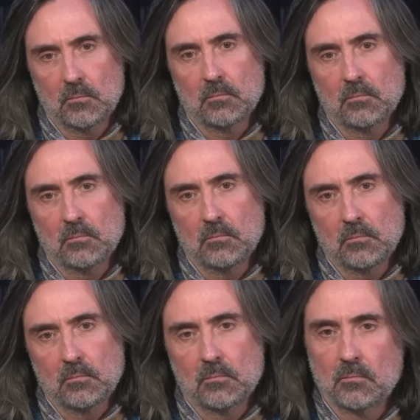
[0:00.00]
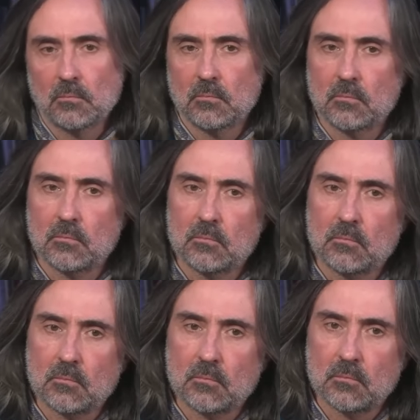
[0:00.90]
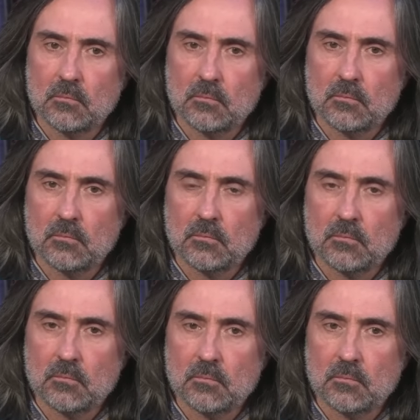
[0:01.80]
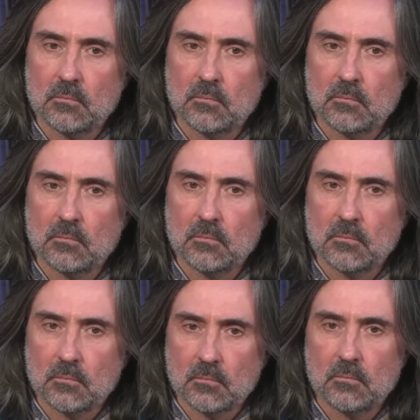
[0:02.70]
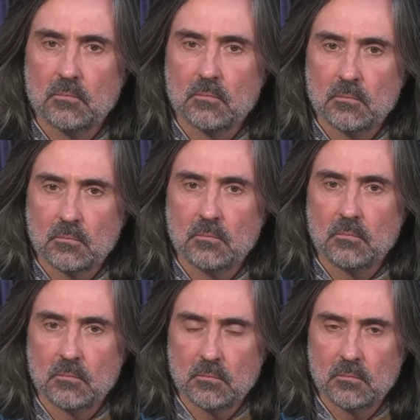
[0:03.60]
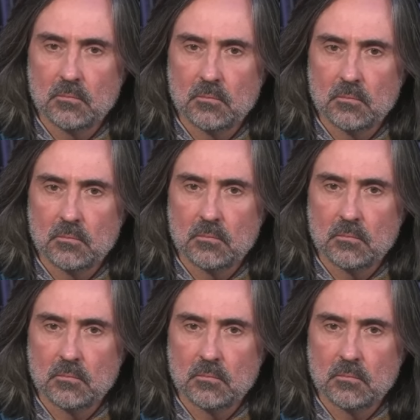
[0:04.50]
No words are spoken by the person on screen.